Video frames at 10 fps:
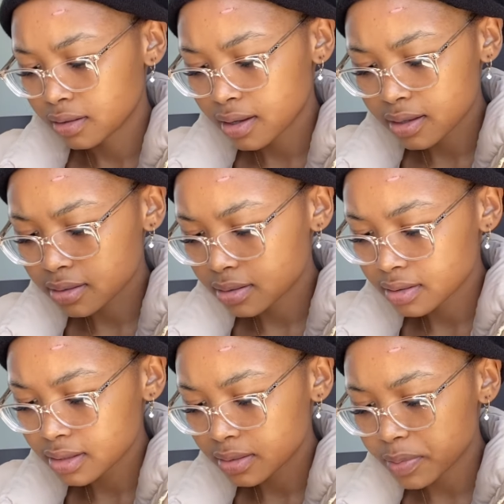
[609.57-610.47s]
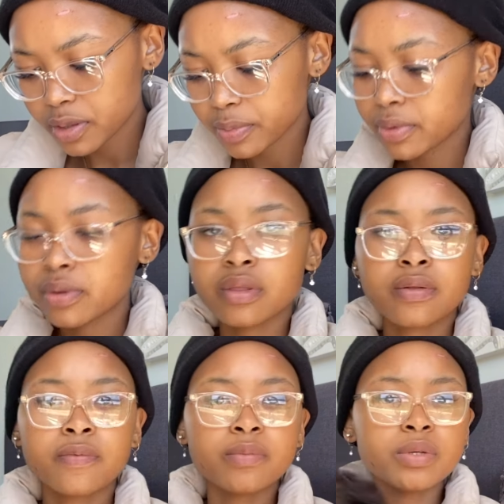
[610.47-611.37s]
Guys, these people.
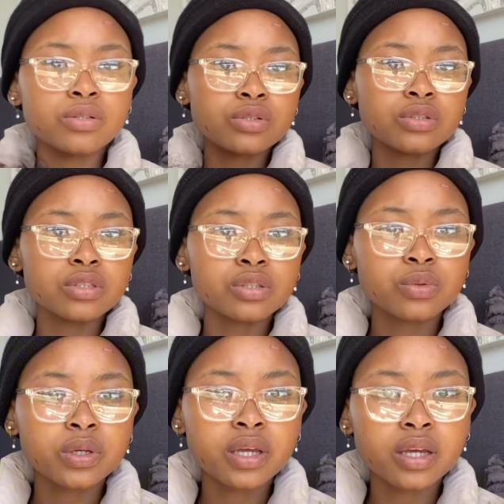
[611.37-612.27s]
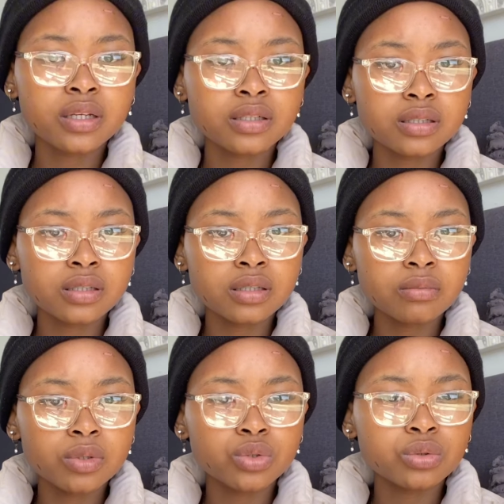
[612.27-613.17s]
Let me install this week, guys. I think I'm
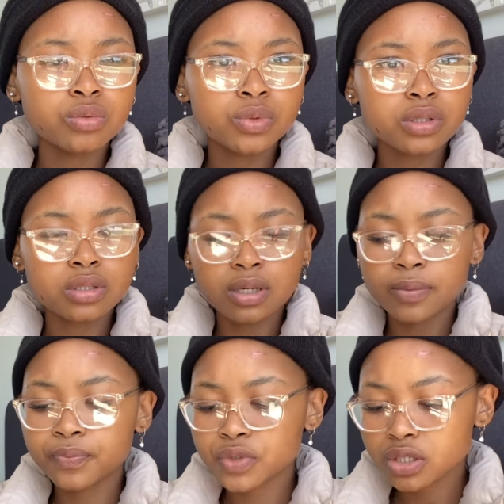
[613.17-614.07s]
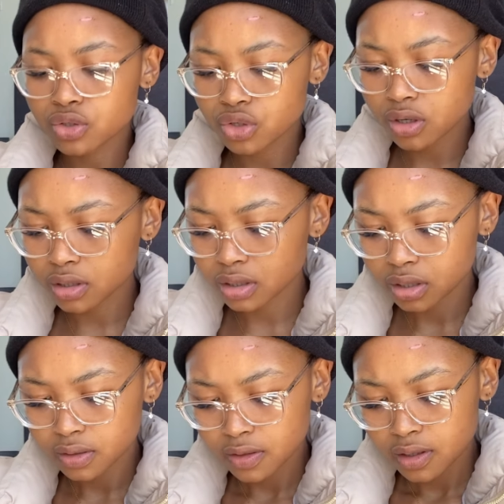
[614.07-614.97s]
gonna do it with TikTok,
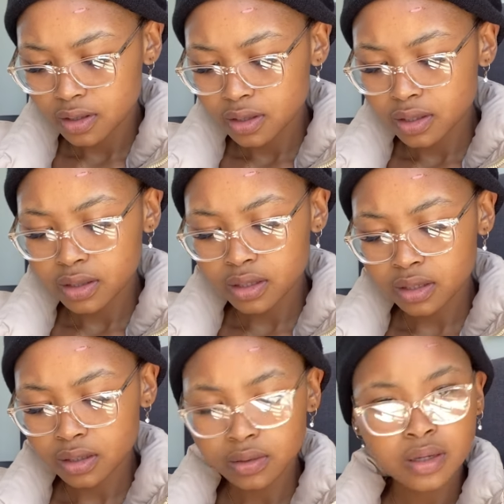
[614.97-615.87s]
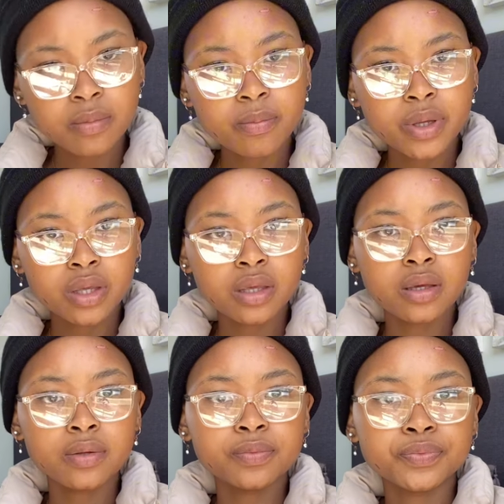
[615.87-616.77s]
and then I'll come back here.